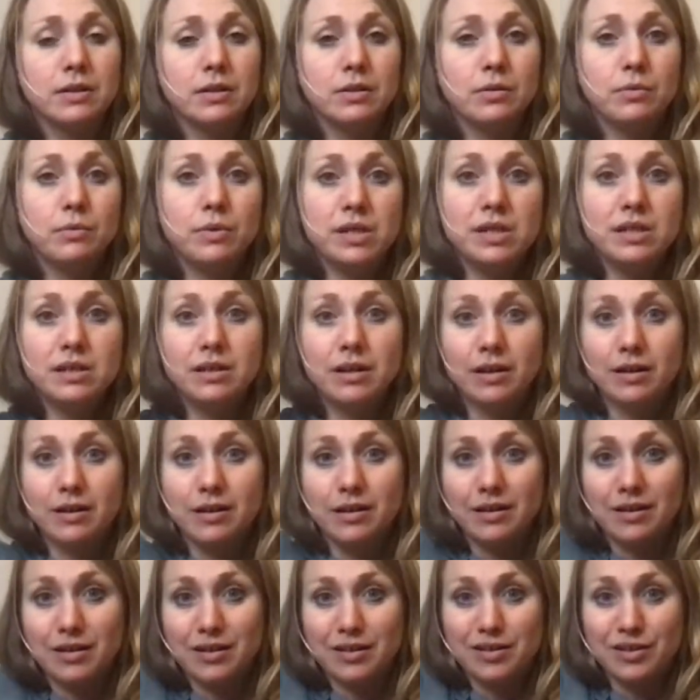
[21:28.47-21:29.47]
we
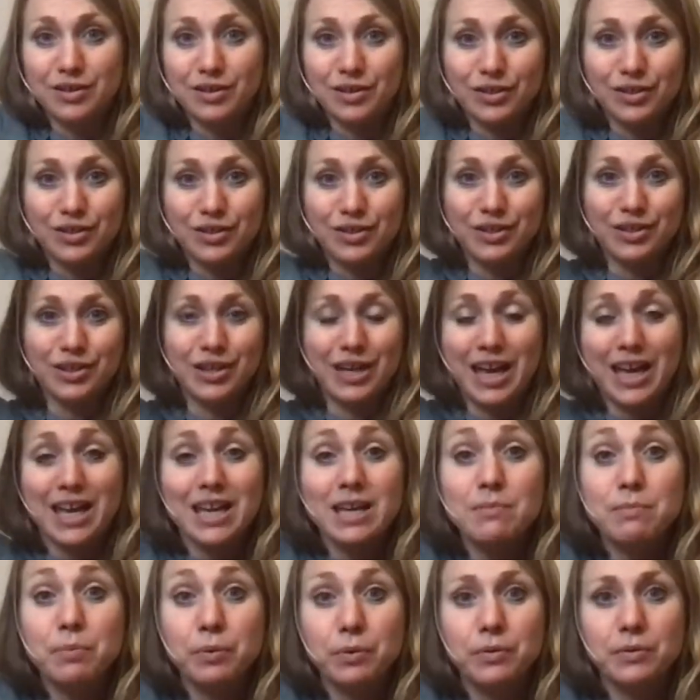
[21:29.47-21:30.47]
are
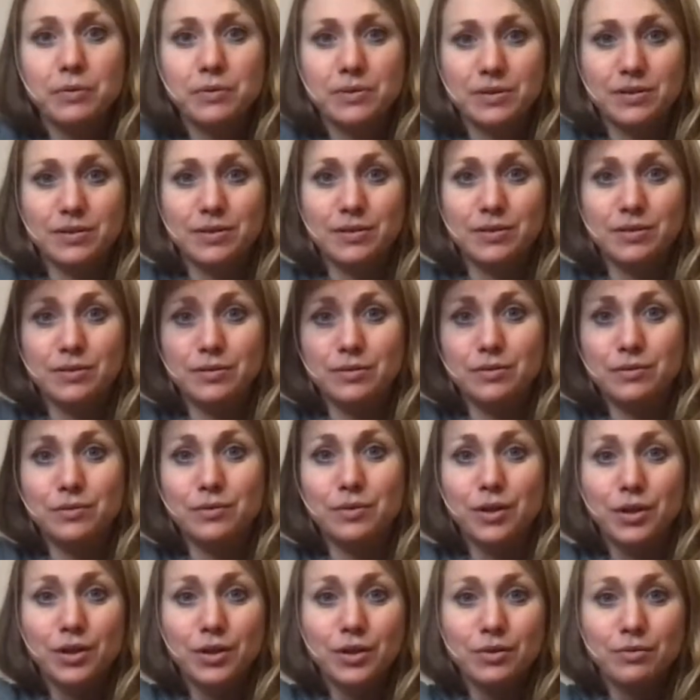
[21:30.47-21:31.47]
able to
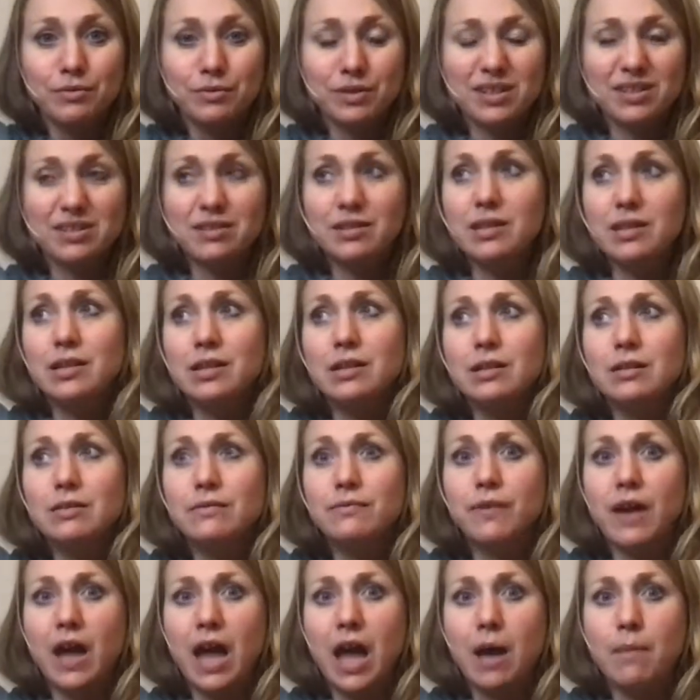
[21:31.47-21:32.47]

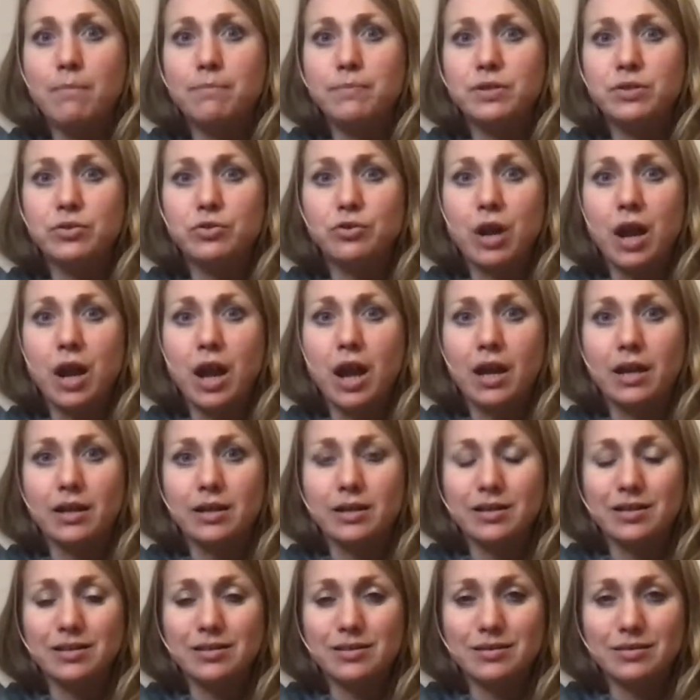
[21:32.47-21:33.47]
receive
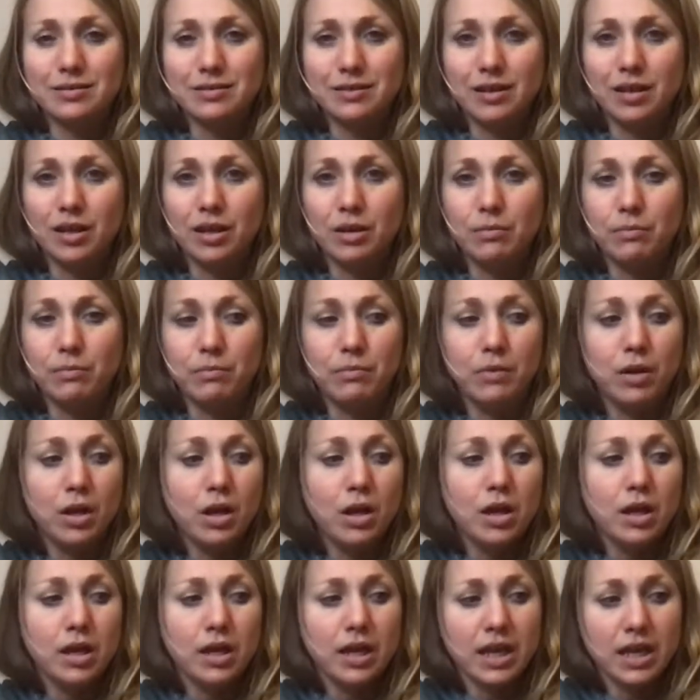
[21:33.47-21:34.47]
abstract,
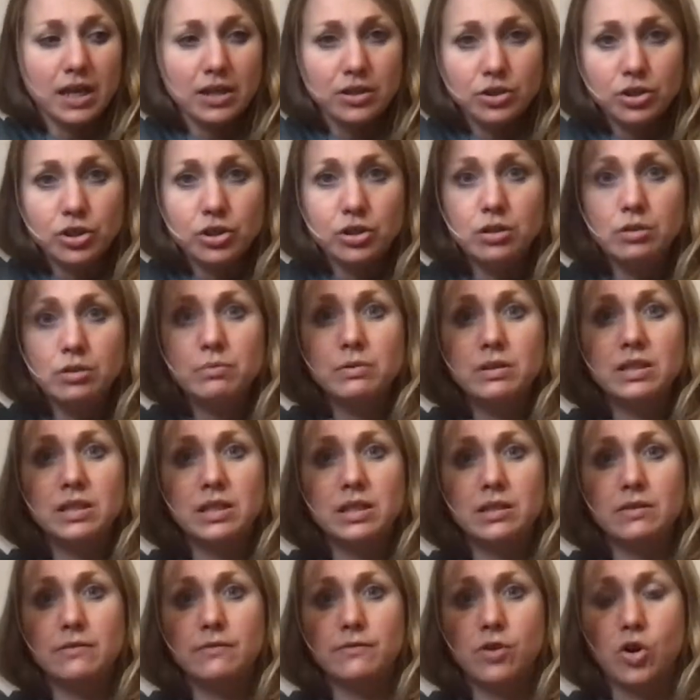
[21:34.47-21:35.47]

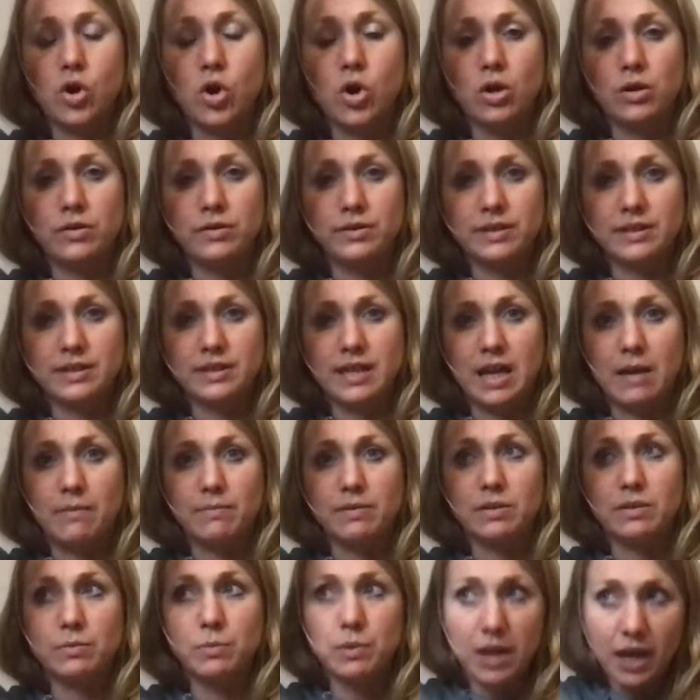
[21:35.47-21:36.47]
intuitive
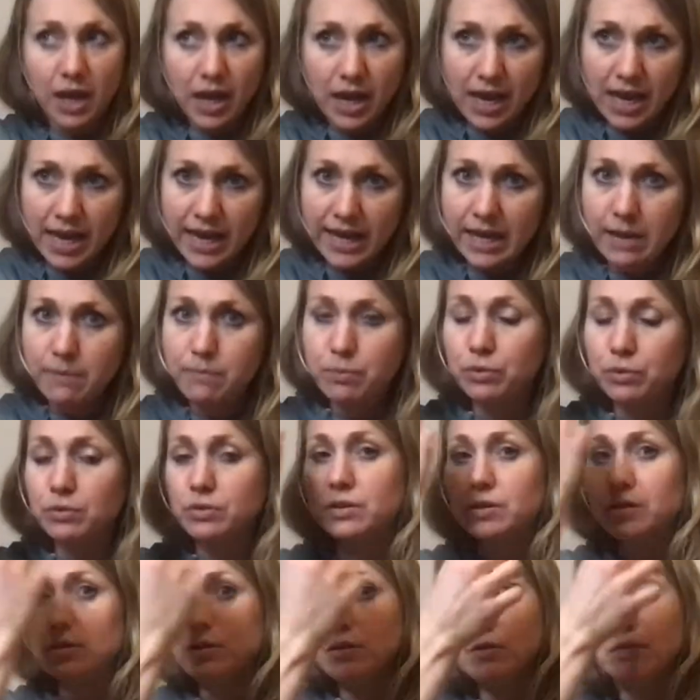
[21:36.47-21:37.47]
concepts. We are able
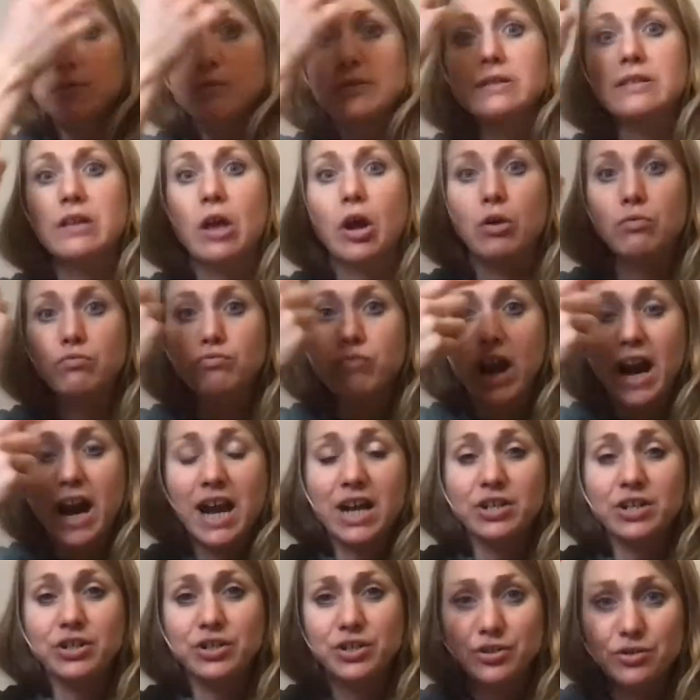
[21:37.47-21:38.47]
to use our
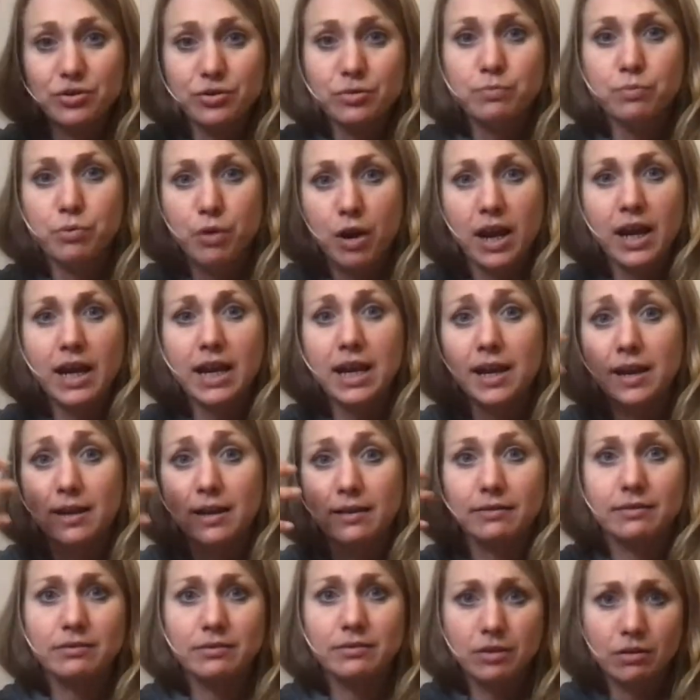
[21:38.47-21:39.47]
rational
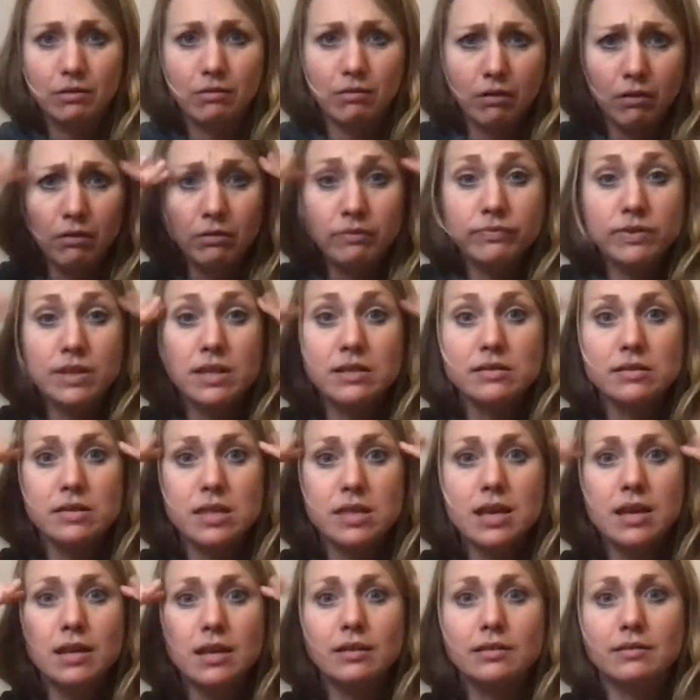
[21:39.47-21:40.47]
brain,
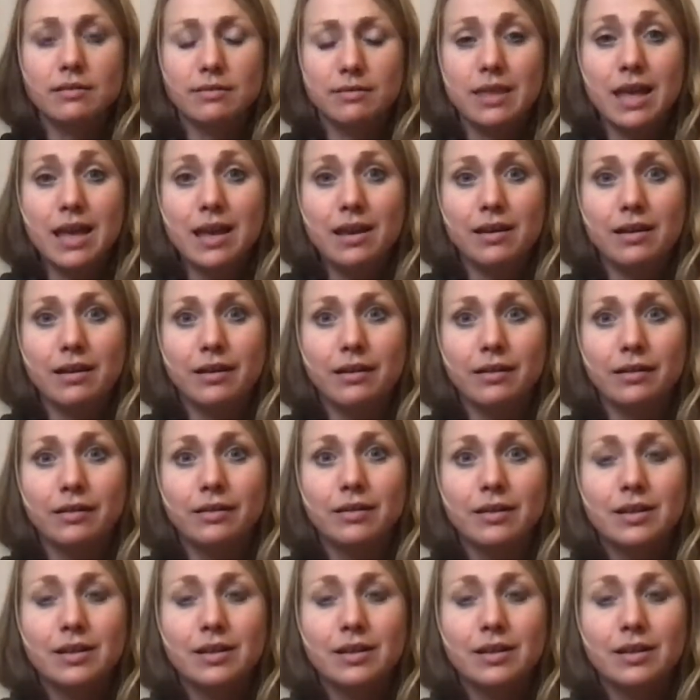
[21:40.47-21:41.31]
think,